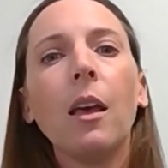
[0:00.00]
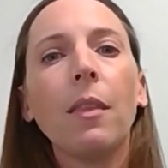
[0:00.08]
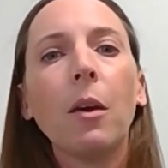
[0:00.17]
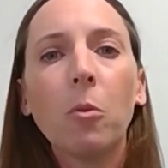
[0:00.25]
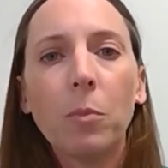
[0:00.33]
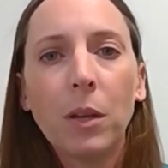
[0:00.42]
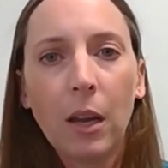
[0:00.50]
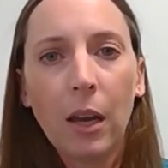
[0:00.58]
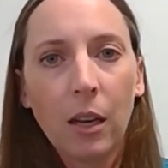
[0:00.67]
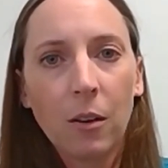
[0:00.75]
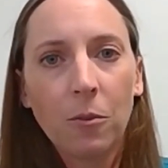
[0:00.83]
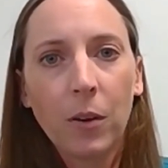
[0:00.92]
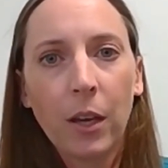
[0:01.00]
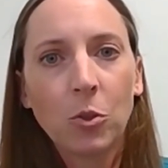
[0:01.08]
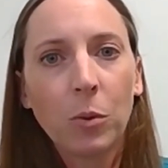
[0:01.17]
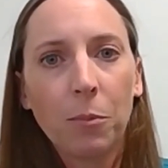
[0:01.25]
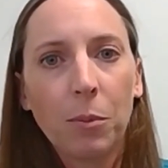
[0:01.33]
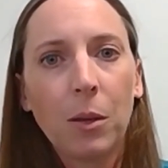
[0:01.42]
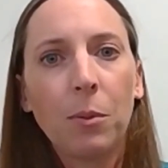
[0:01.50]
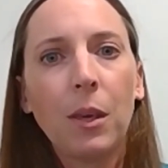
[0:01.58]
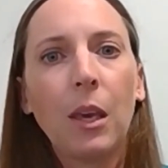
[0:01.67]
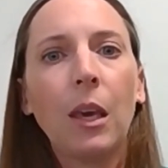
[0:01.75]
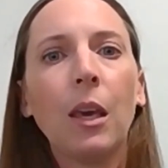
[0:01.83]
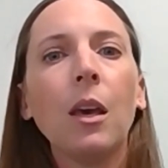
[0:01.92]
they will be negative for
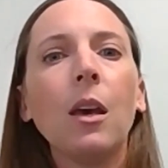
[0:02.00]
HYPP,